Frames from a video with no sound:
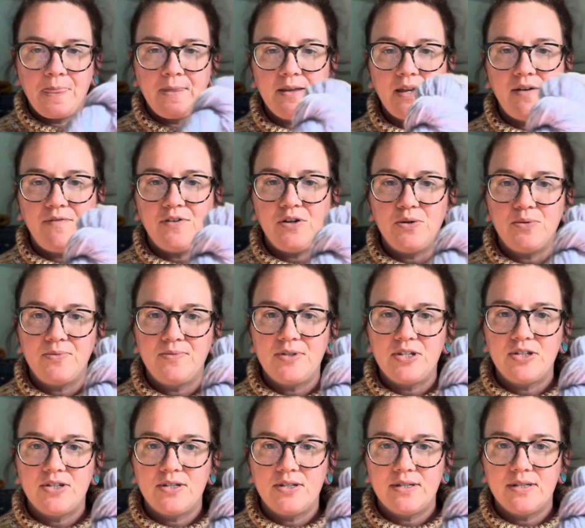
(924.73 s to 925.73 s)
If you've
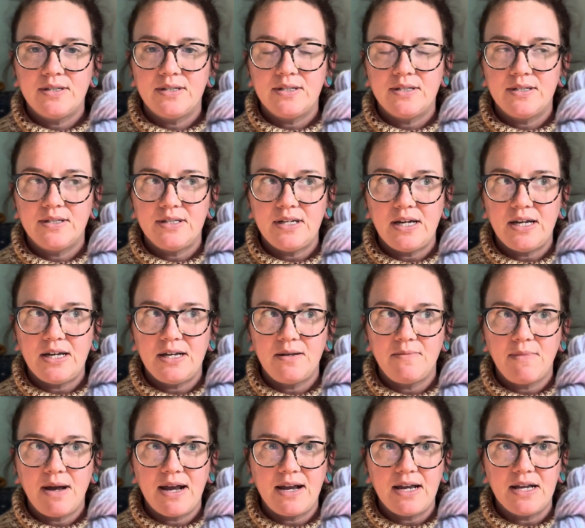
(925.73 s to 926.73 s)
seen
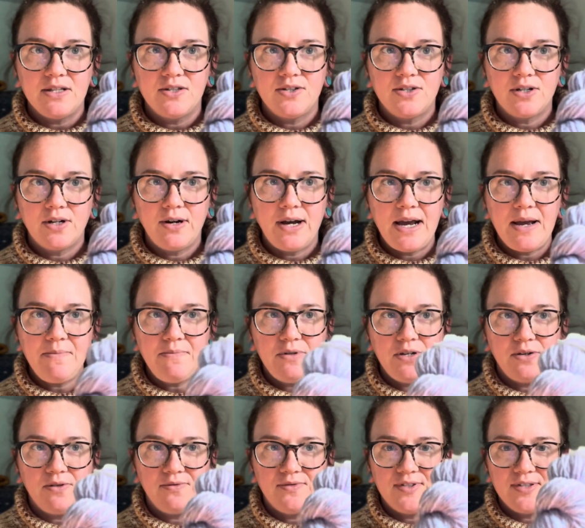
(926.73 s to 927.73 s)
my Instagram,
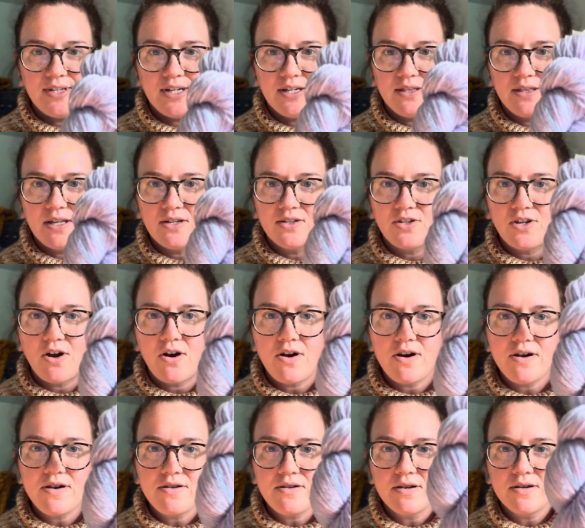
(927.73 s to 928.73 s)
you've seen this
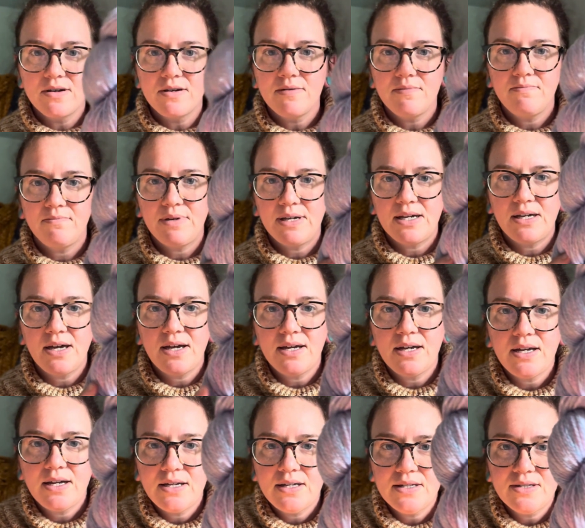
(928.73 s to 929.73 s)
yarn
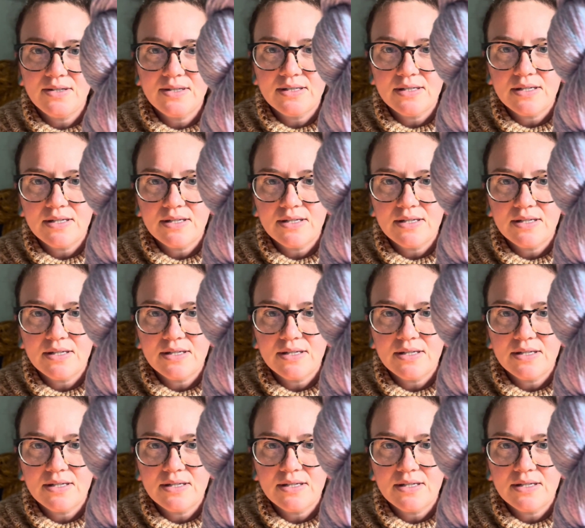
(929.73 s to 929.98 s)
because